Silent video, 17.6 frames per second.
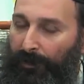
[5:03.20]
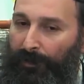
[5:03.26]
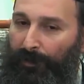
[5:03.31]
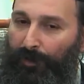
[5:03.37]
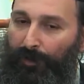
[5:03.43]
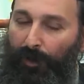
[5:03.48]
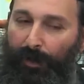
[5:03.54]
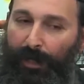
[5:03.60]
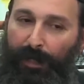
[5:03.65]

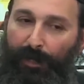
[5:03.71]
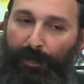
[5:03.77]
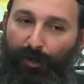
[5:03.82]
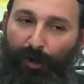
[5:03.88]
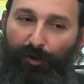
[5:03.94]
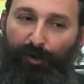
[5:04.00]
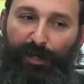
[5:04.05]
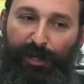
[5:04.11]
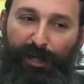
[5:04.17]
So don't
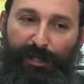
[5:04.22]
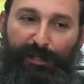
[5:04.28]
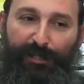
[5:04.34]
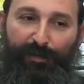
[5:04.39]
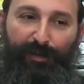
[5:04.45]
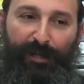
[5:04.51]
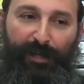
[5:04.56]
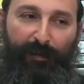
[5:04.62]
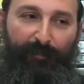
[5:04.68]
ignore
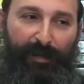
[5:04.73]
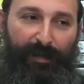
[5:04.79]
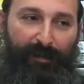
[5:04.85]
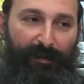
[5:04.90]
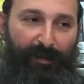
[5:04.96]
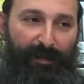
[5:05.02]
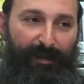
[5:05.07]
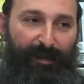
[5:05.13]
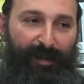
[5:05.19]
history. I
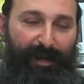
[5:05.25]
mean,